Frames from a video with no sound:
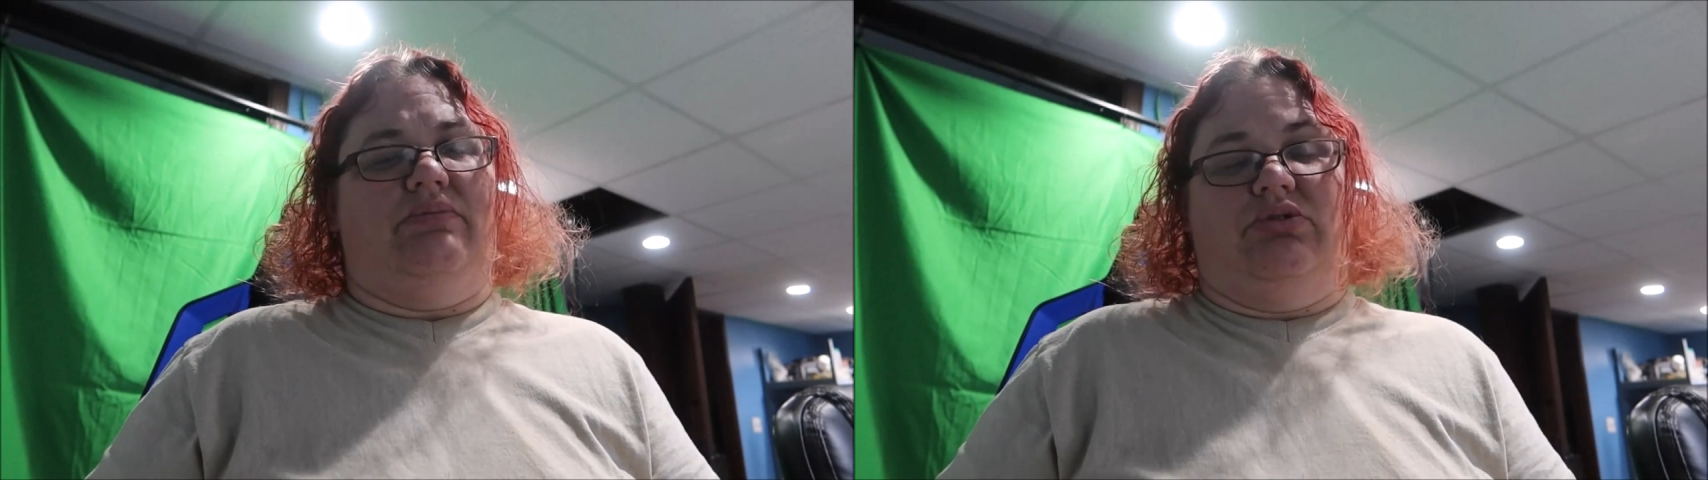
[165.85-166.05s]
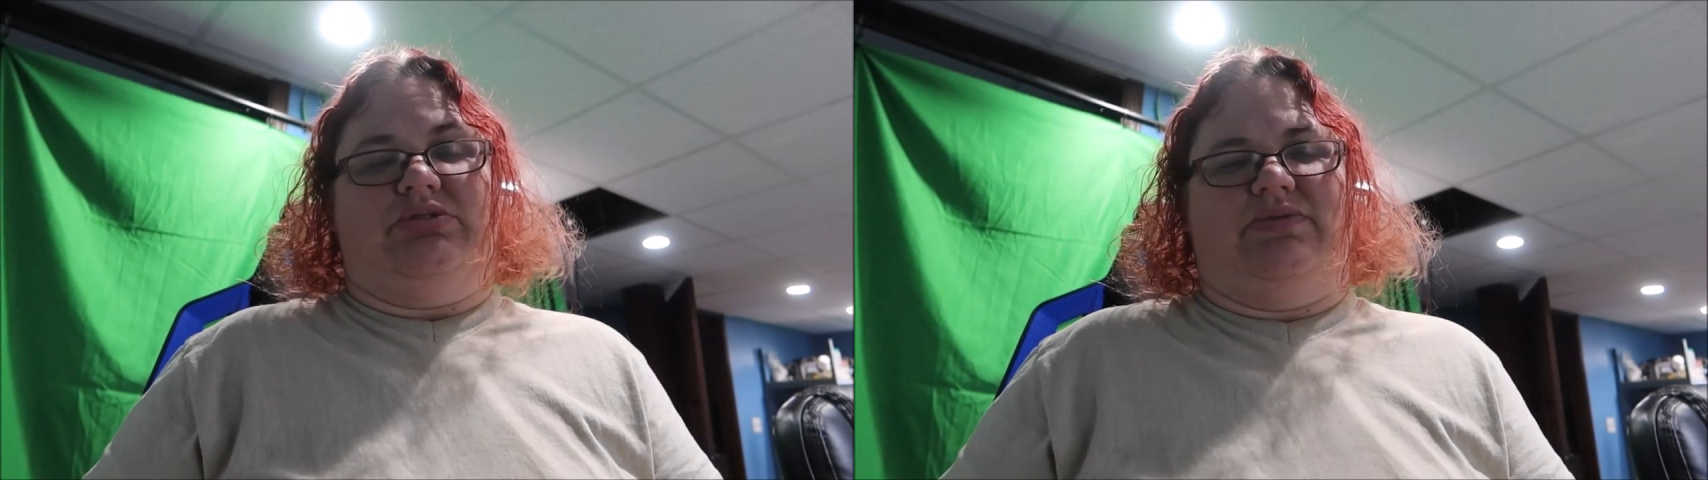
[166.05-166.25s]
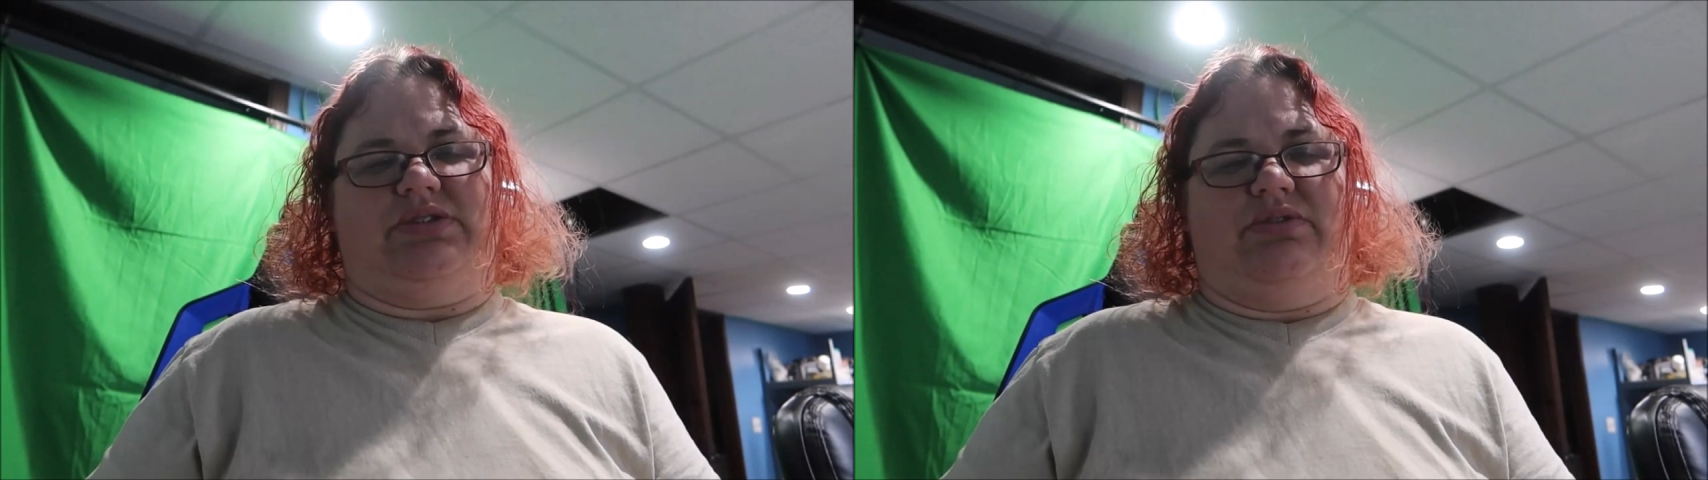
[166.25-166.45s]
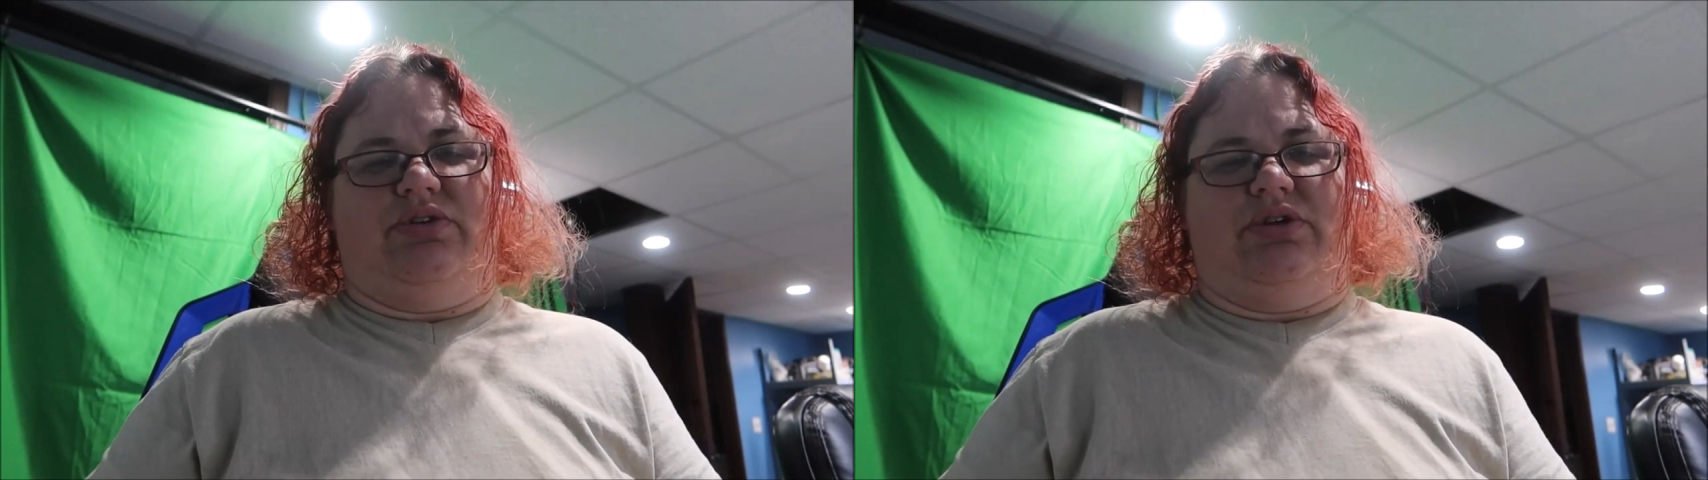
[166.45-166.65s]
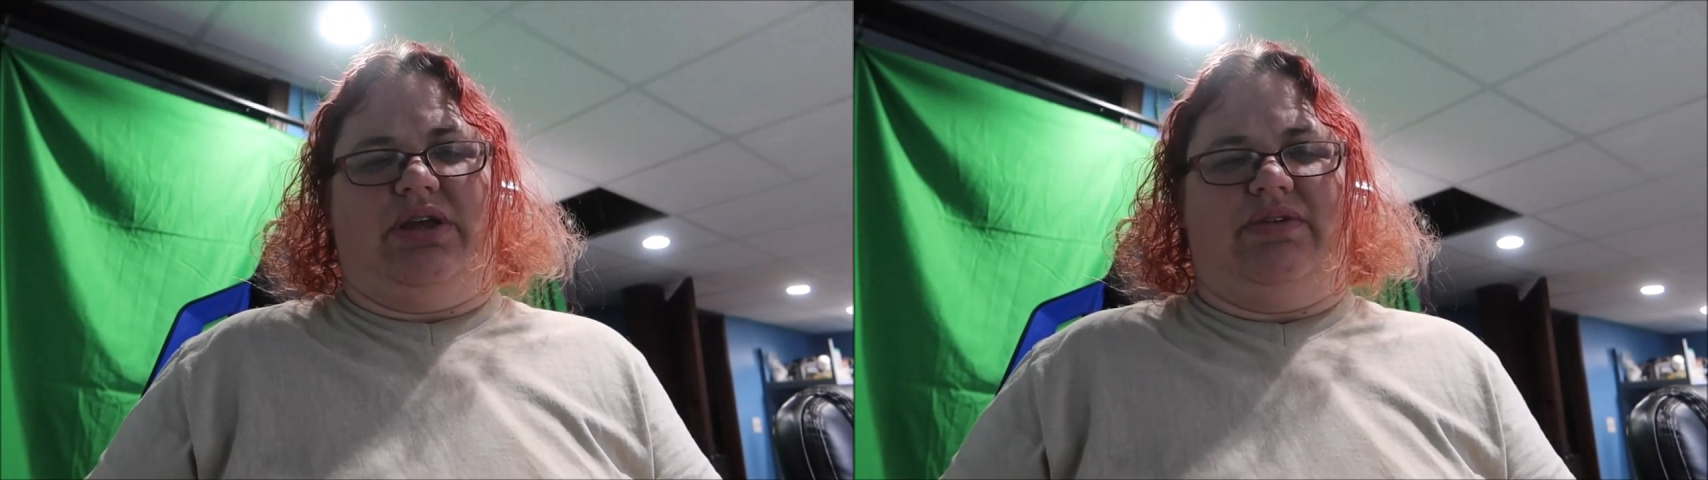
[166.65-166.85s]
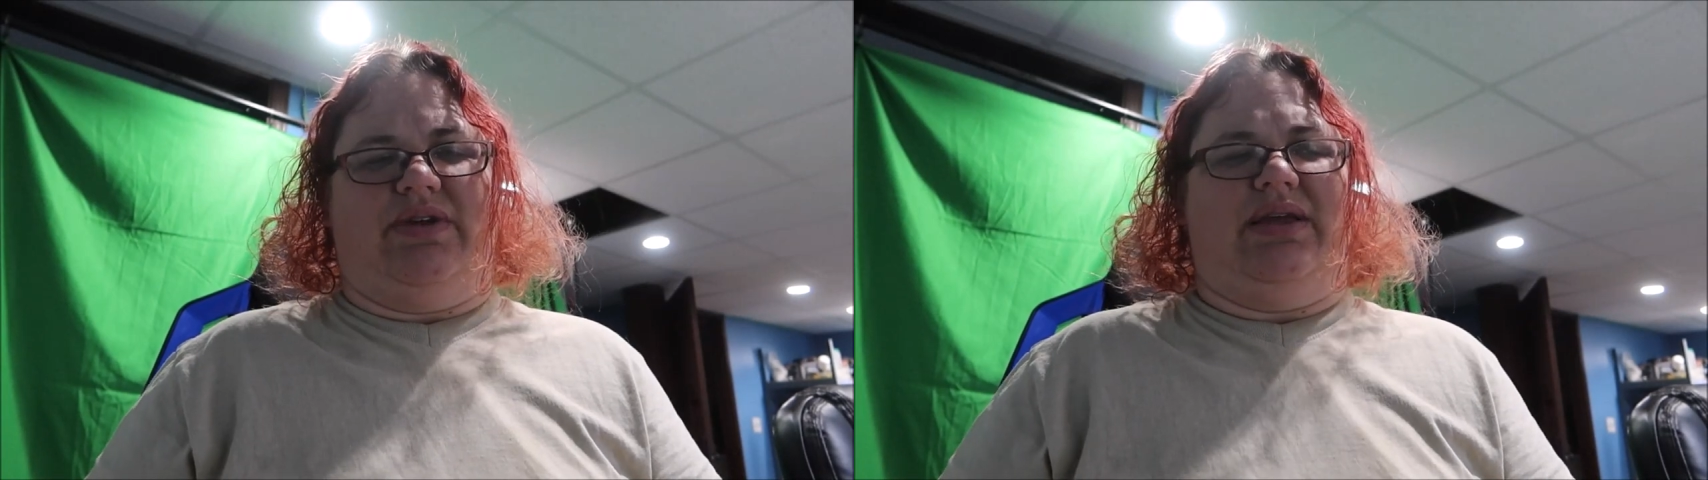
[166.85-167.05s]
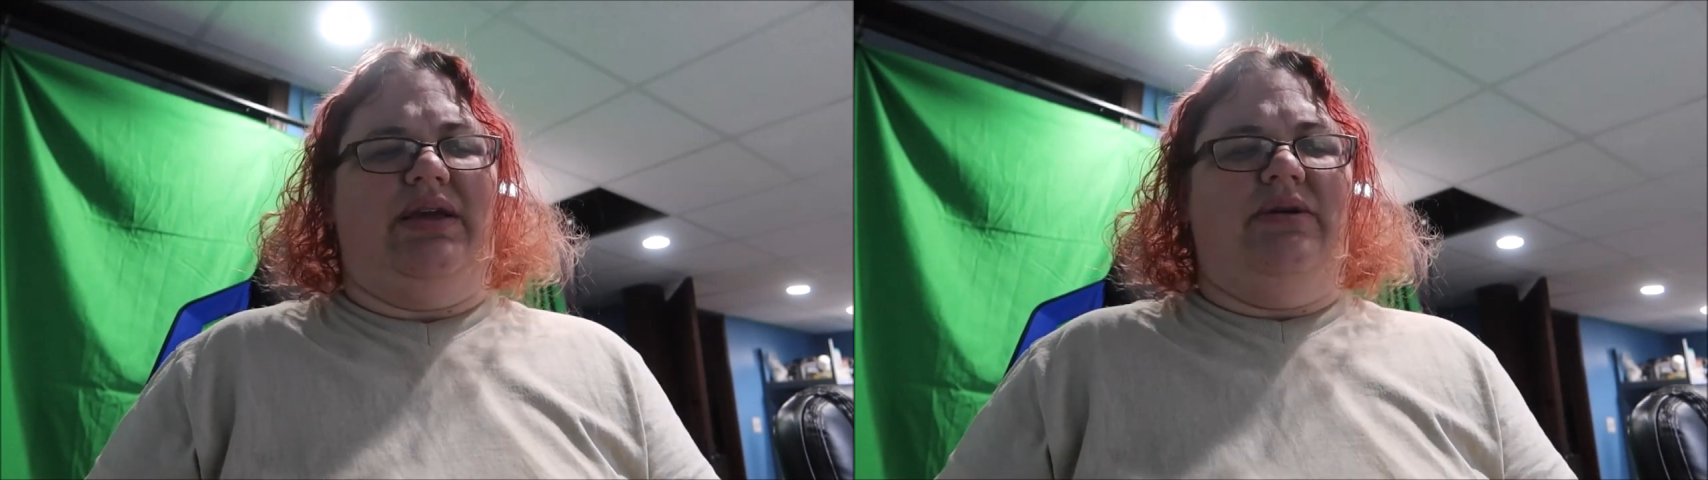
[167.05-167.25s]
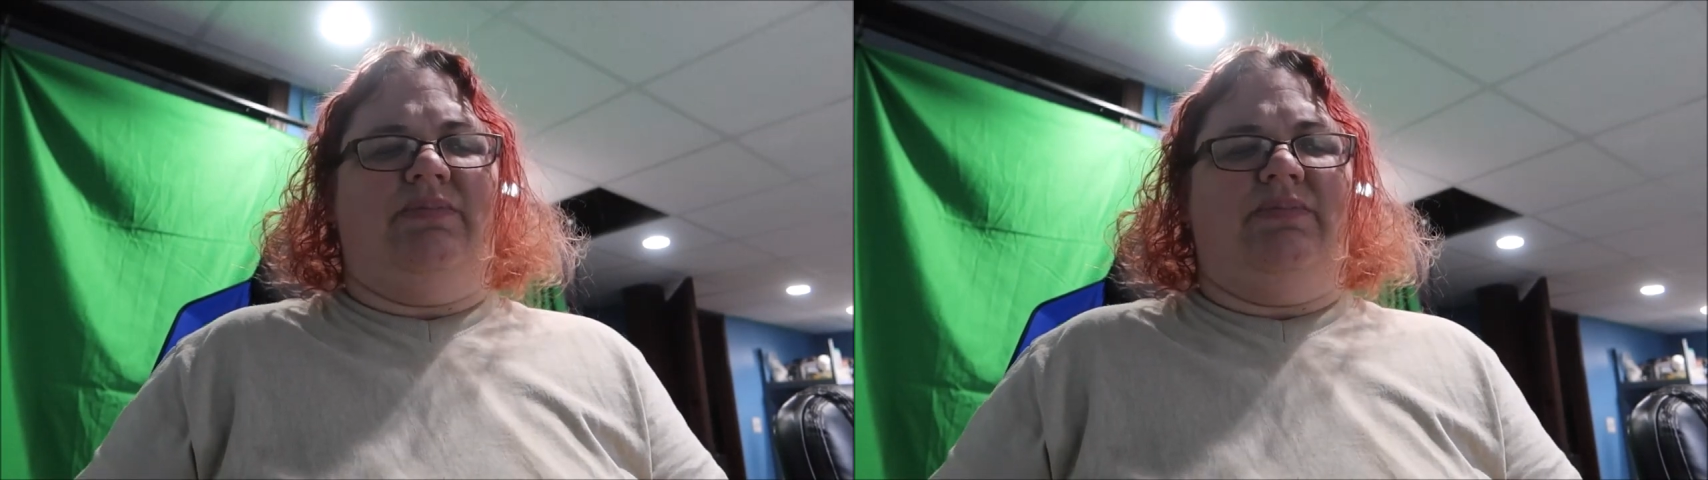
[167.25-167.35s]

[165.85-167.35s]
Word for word: Most of us are very giving.